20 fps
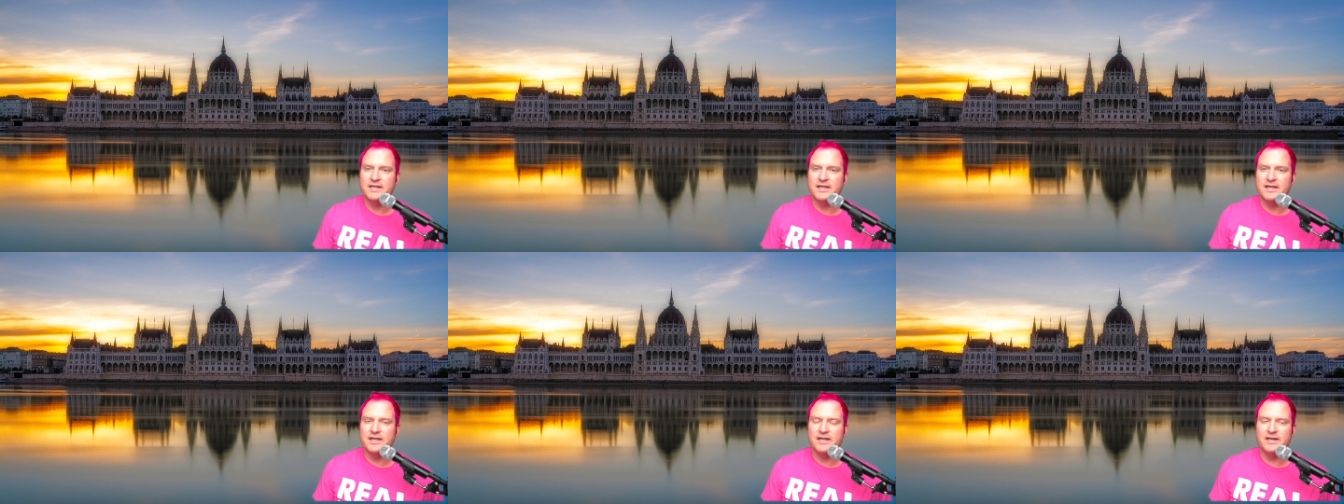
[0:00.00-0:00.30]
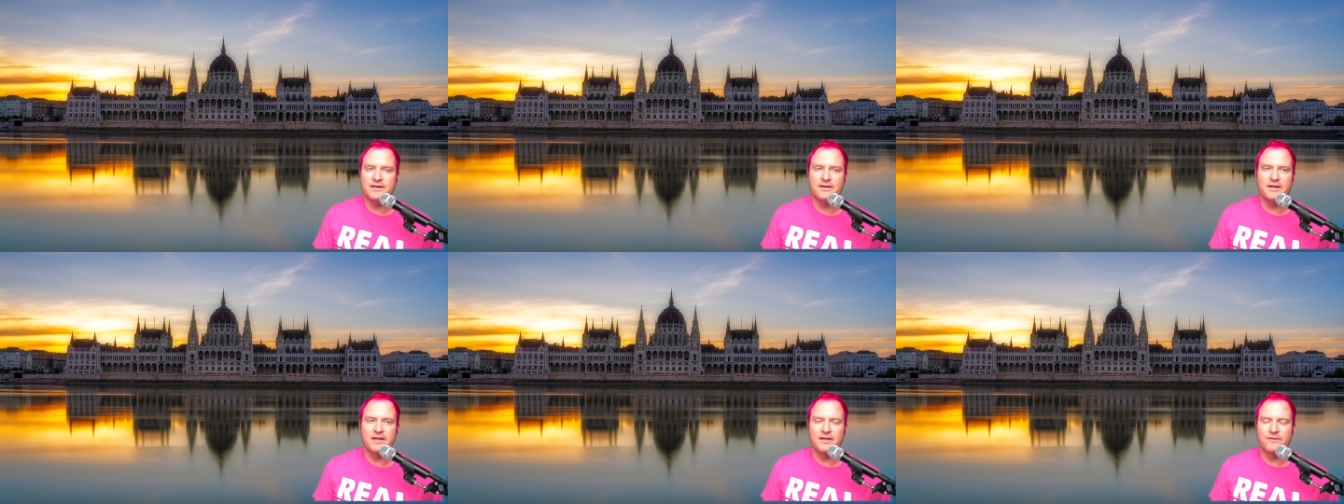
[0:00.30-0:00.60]

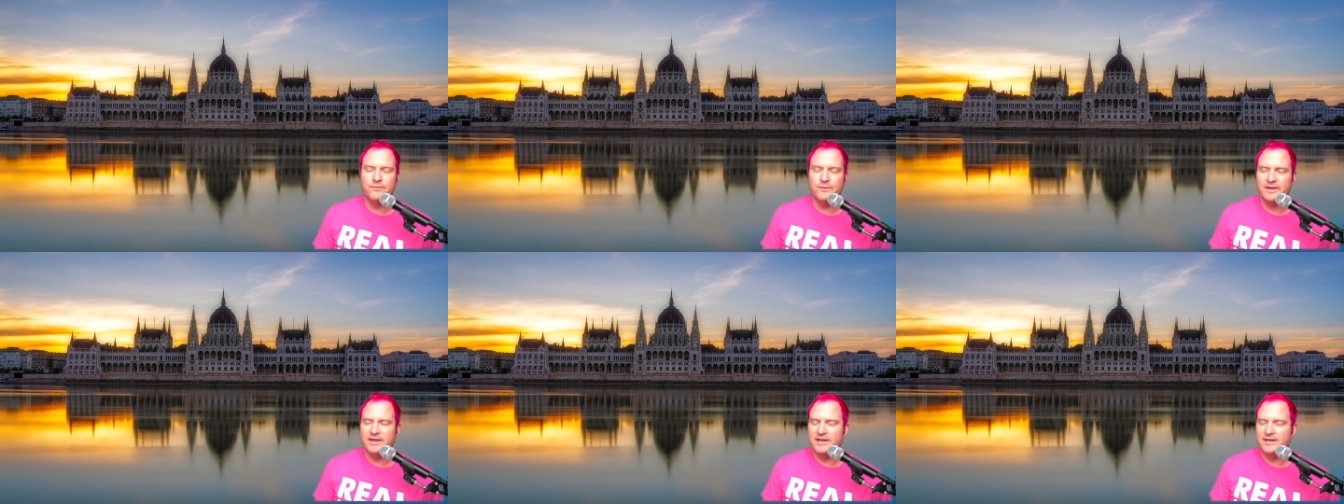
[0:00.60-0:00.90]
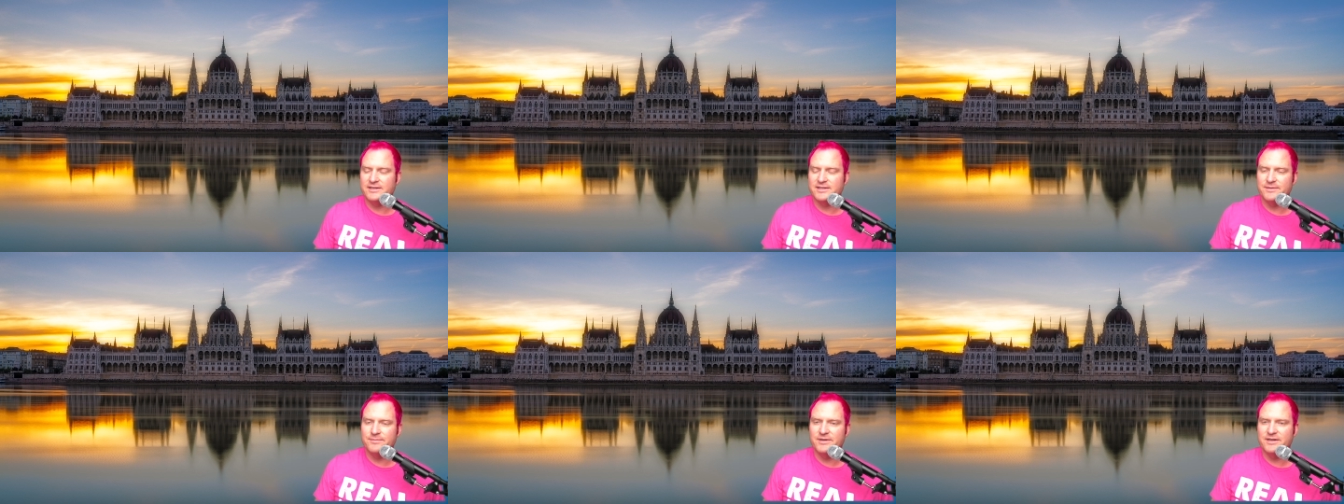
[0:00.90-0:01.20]
and if we
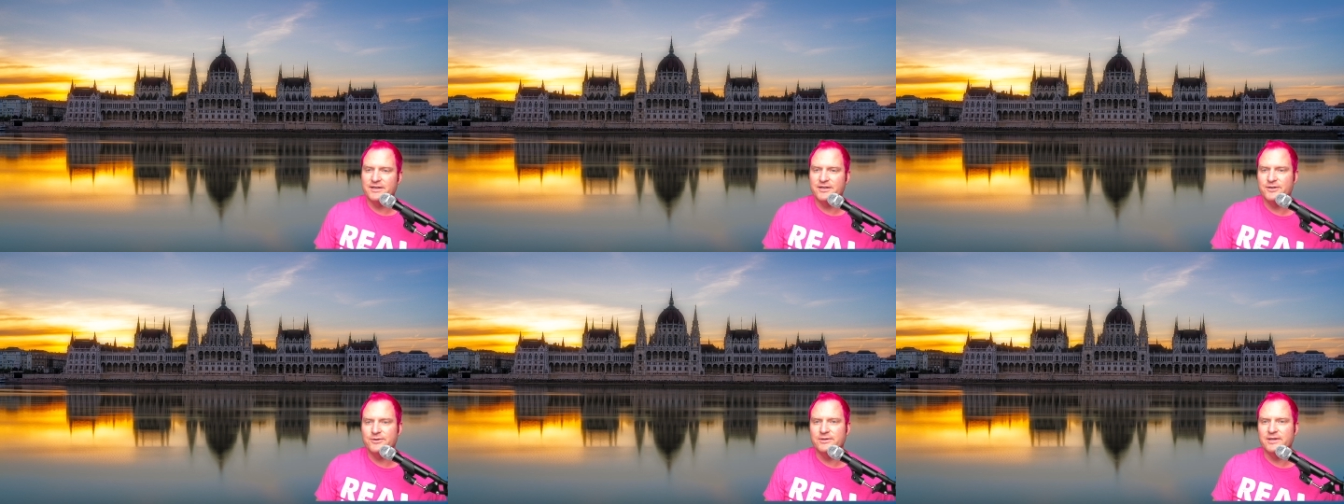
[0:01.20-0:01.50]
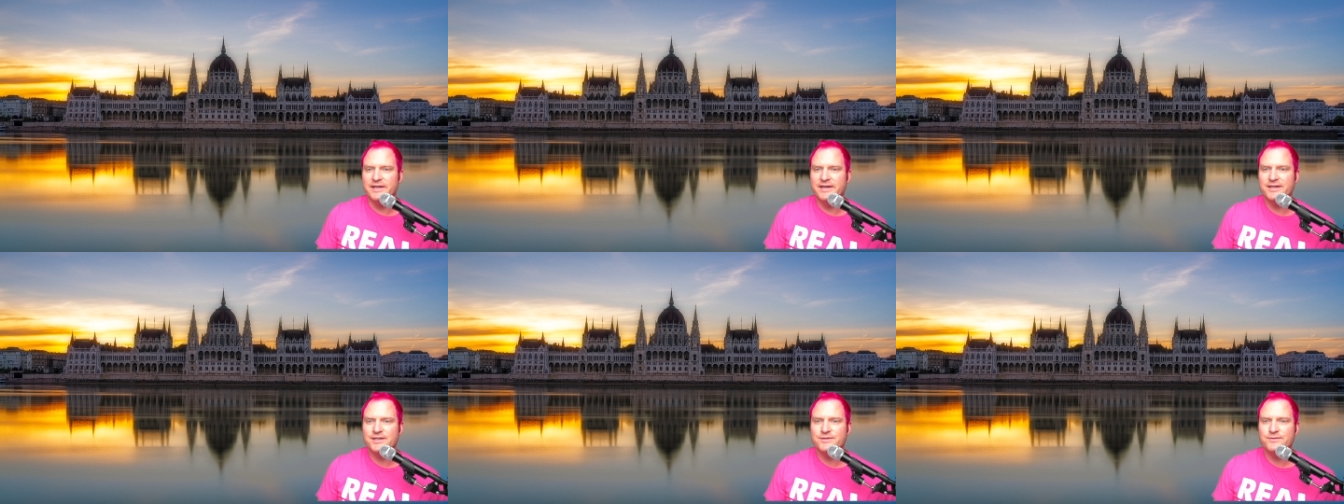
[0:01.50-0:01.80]
get somebody to do
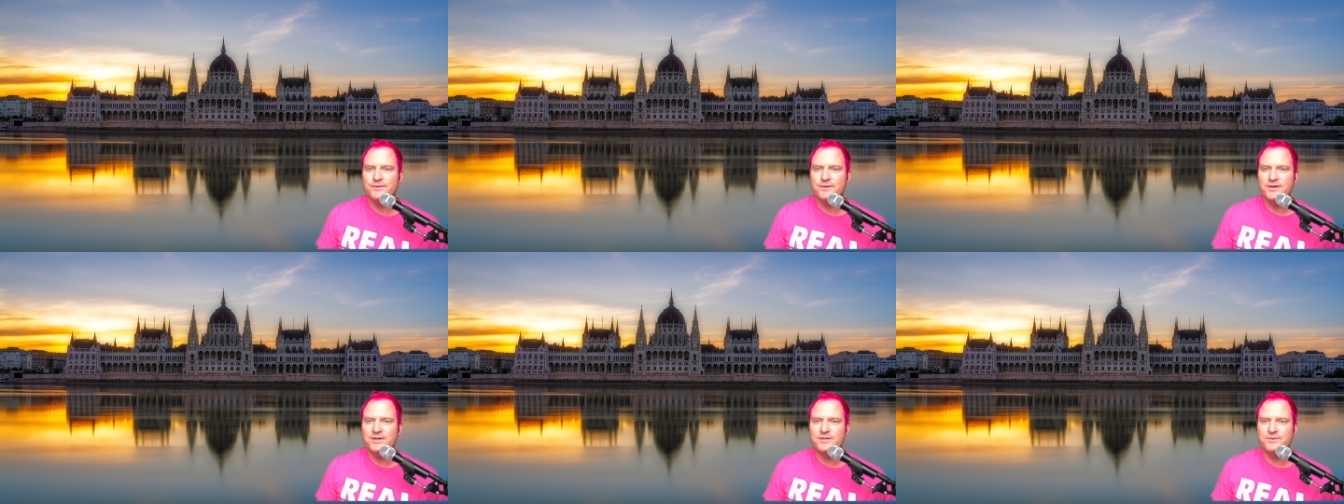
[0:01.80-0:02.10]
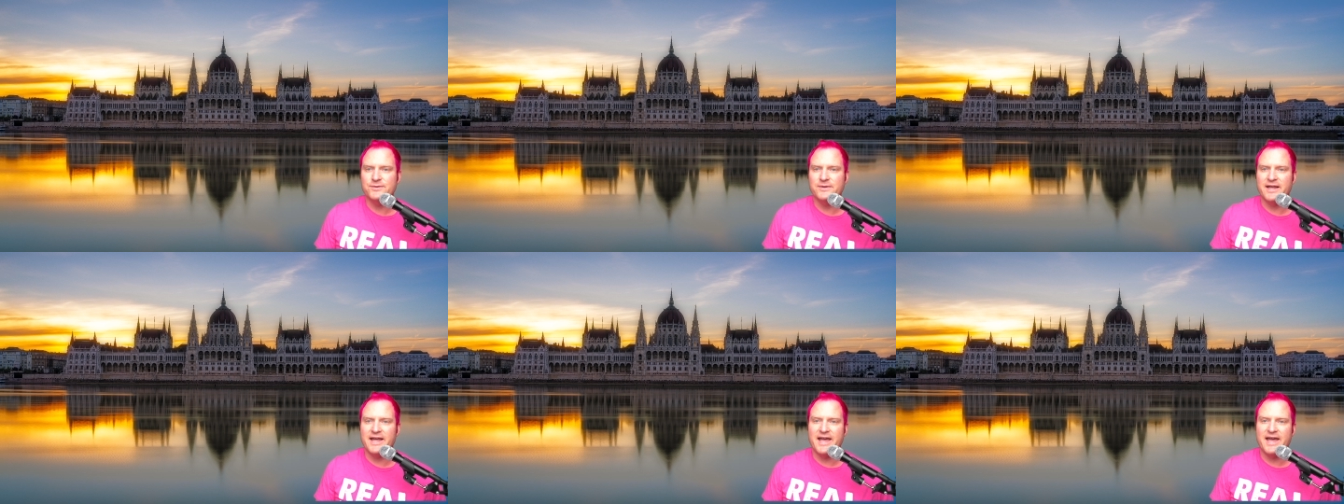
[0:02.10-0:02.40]
Linux for us,
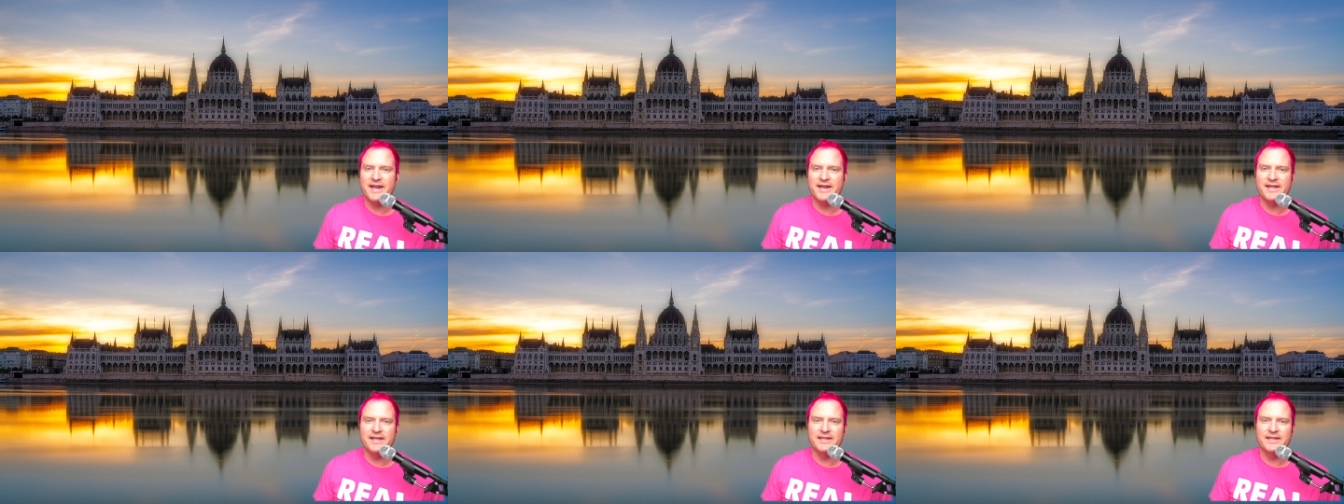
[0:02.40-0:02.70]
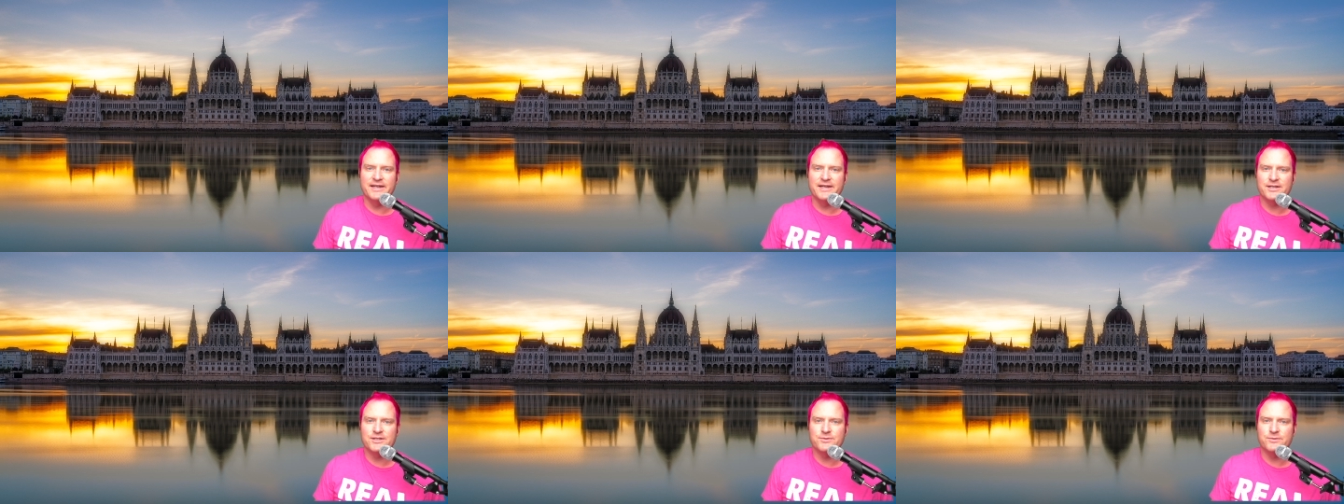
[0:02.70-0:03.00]
we'll add a
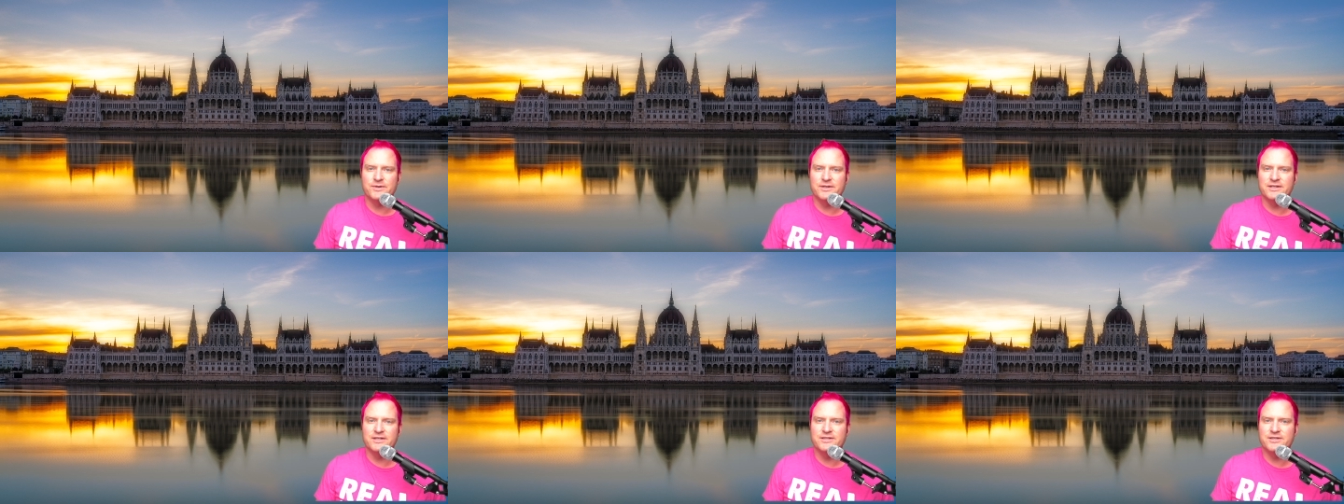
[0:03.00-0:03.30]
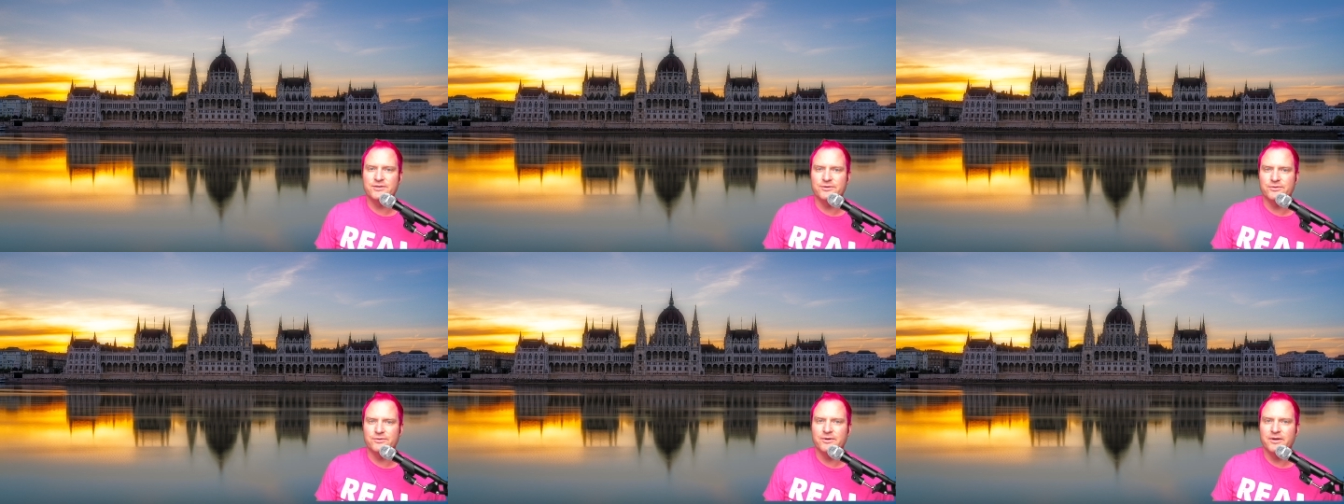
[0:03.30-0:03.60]
Linux one
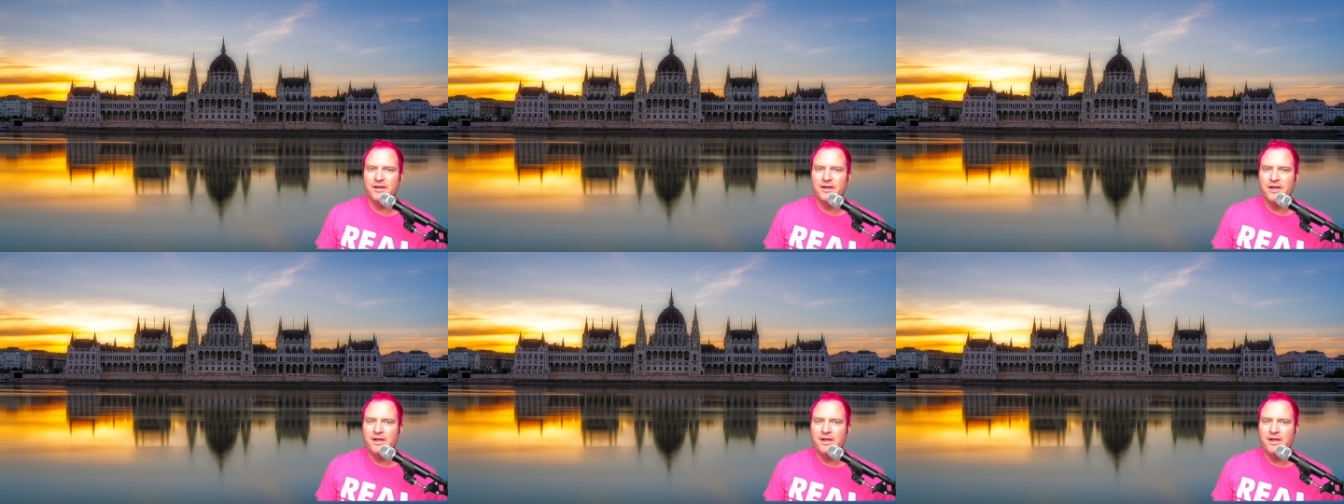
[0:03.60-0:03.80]
too.